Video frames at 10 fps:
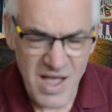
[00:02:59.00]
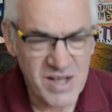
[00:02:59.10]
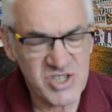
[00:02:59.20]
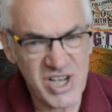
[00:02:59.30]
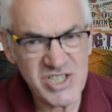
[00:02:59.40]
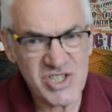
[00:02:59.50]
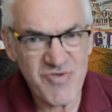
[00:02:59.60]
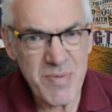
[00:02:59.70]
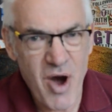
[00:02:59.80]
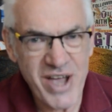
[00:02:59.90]
just to
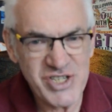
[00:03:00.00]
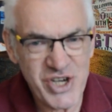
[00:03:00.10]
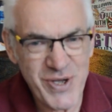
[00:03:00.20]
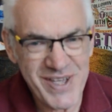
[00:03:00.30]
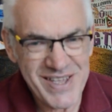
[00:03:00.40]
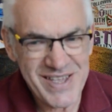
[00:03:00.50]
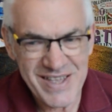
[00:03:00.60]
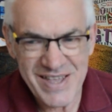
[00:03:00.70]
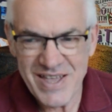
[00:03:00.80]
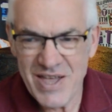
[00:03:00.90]
remind you,
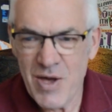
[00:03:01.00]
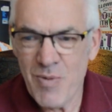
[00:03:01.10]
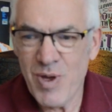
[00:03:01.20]
we